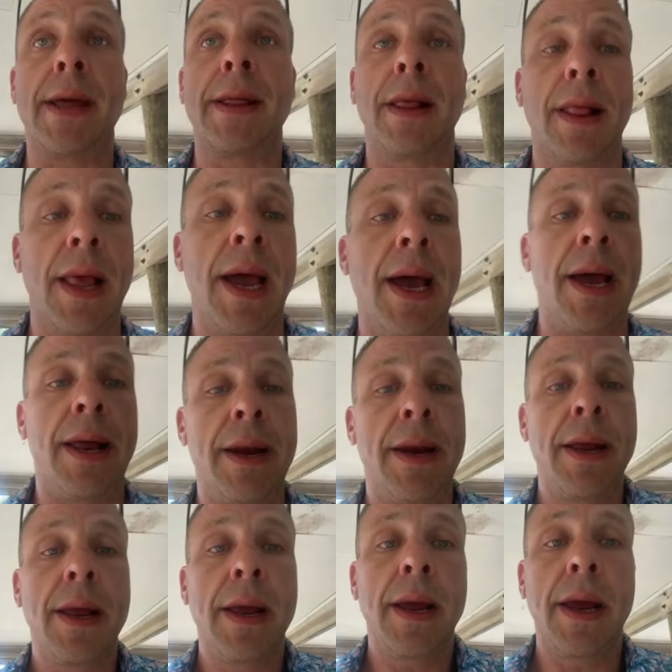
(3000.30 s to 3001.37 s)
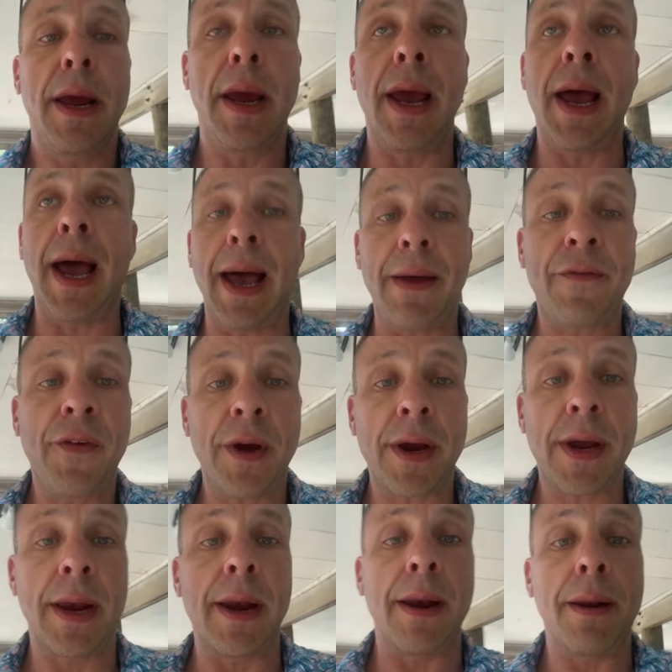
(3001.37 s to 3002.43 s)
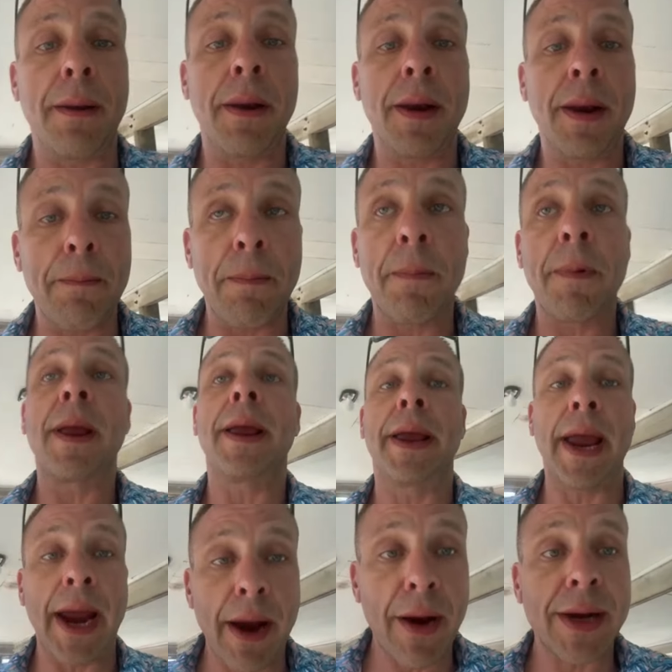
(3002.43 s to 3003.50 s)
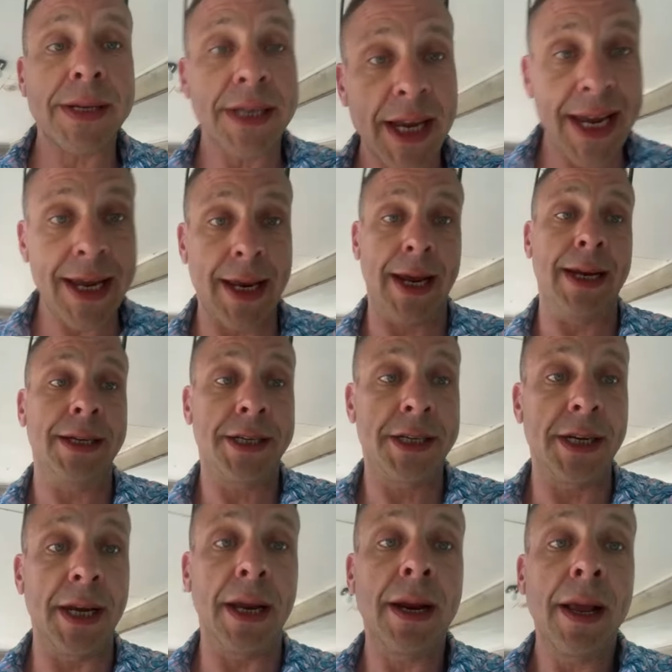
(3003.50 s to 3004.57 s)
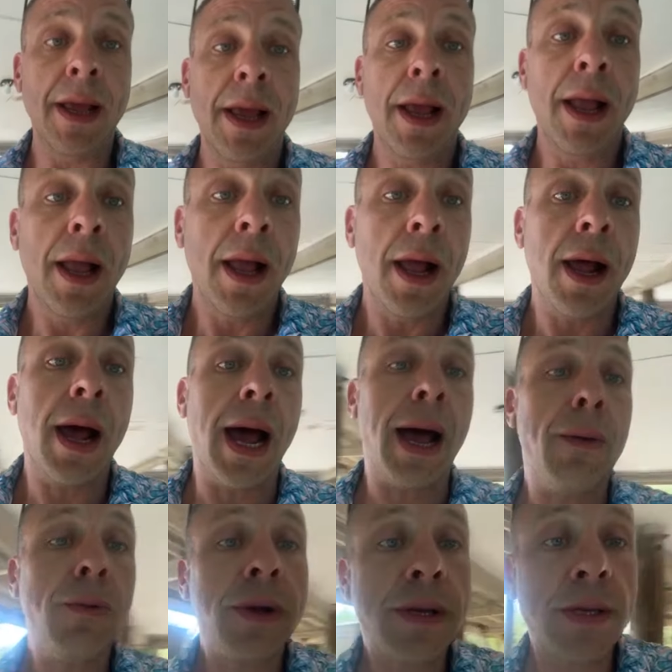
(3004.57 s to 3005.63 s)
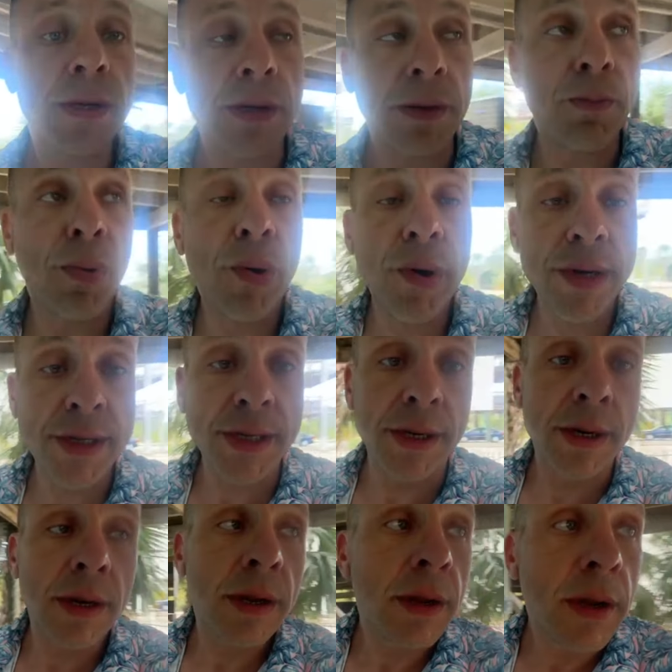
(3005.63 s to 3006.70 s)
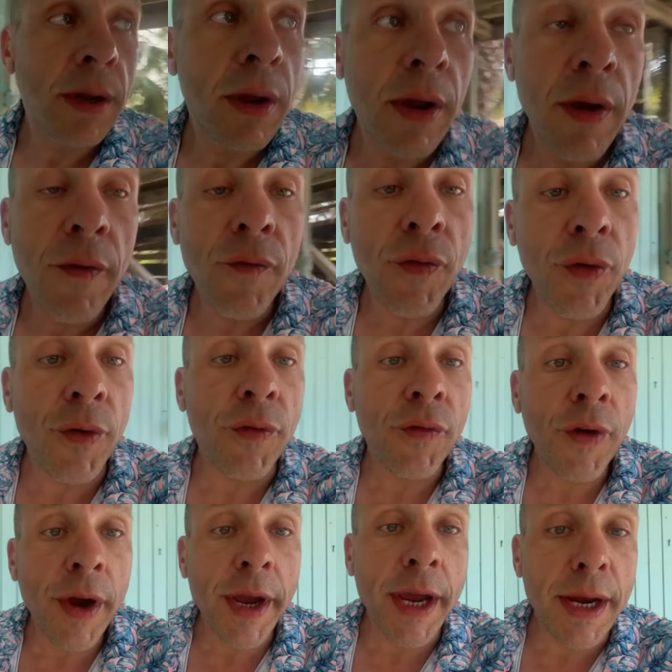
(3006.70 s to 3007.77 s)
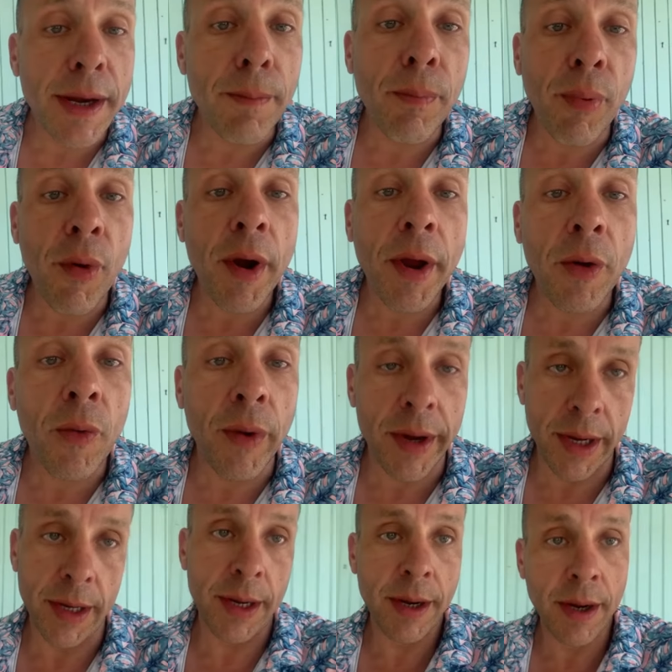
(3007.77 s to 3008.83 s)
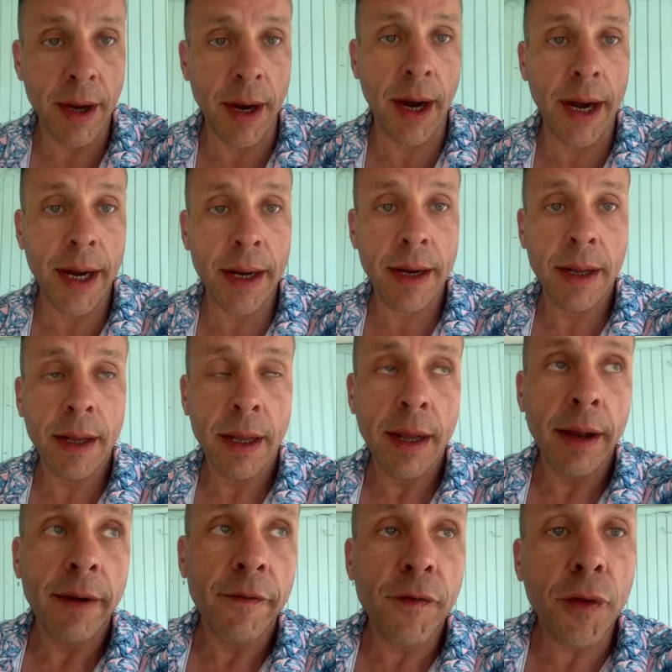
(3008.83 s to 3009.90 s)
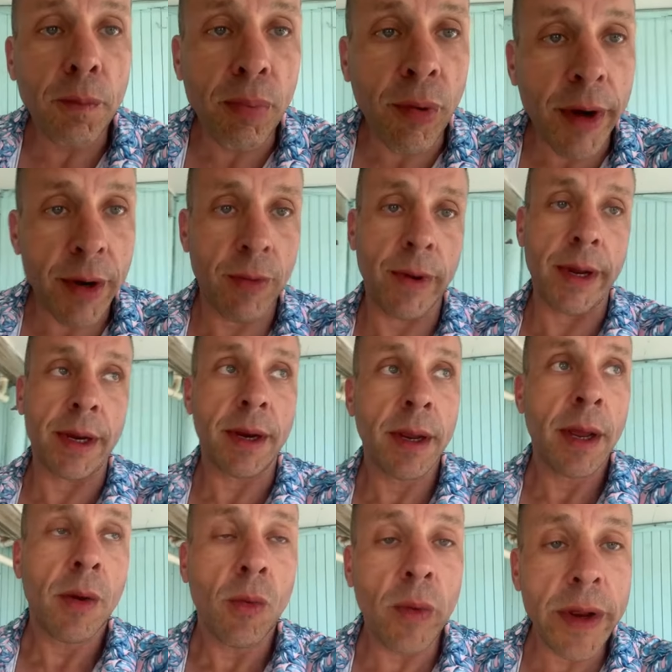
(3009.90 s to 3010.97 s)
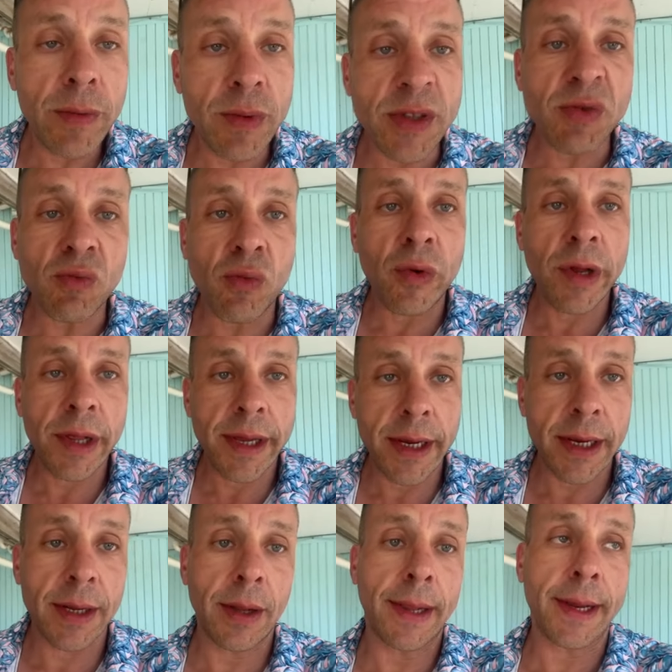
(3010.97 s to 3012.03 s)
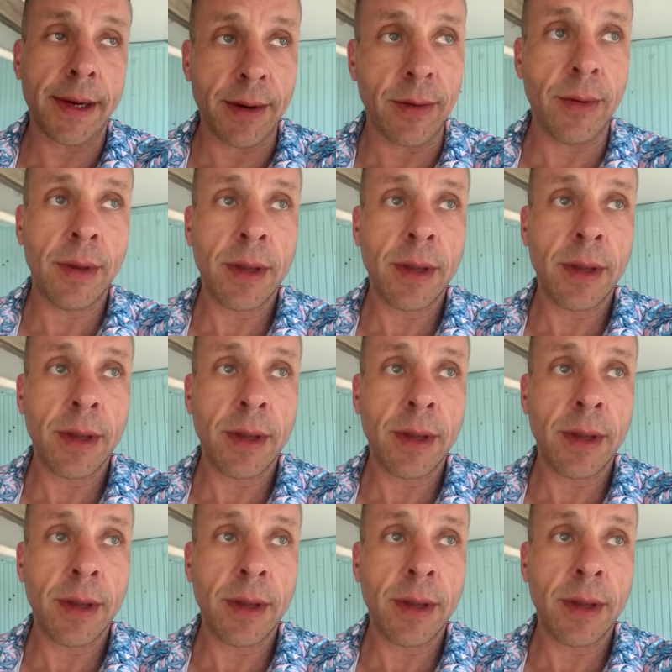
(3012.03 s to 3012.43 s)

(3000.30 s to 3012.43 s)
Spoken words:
the line. I fucking guarantee that shit. I went to prison for fucking brickweed, all right? For brickweed. Weed was really illegal.